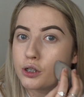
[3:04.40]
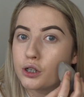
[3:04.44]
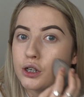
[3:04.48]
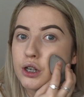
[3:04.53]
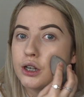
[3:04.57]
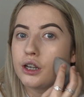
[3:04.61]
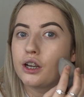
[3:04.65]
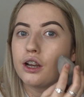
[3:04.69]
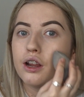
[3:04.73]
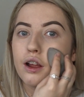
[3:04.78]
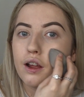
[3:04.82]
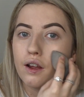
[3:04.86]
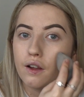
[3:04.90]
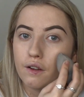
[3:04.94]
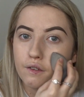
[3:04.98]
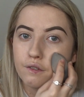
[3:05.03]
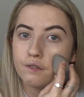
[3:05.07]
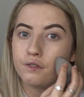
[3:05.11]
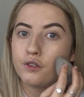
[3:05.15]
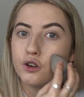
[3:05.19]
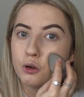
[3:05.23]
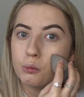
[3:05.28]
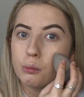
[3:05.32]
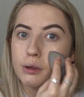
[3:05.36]
doing a
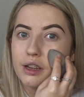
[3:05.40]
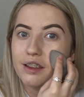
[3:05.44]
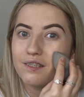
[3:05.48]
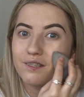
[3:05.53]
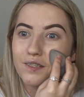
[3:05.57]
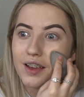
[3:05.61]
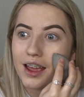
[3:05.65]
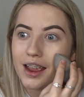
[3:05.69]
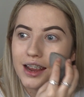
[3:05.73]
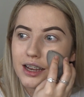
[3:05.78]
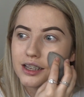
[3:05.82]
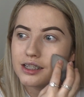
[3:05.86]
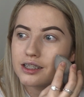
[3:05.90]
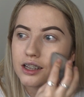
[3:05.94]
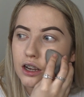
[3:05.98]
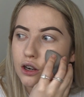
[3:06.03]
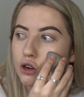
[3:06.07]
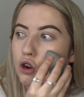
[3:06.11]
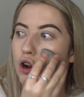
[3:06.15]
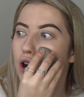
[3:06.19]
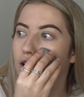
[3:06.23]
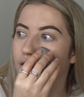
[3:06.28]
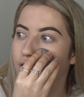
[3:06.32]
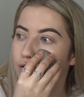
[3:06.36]
full beat face, I've
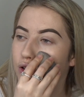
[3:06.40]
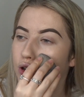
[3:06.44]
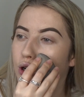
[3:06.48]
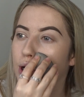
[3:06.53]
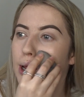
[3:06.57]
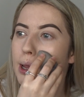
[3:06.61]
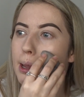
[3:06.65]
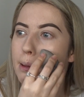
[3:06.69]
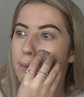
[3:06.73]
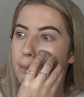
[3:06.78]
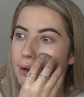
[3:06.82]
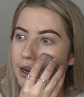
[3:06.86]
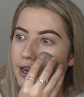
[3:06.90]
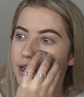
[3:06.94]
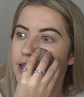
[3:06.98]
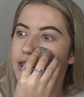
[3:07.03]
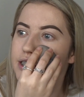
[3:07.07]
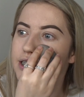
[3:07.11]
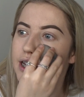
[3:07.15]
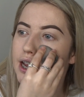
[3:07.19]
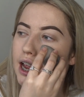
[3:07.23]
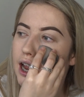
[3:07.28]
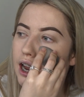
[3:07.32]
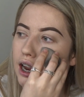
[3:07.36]
got to fully
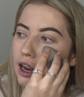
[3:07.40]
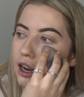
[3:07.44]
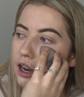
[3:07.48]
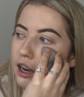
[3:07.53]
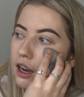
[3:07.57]
beat it.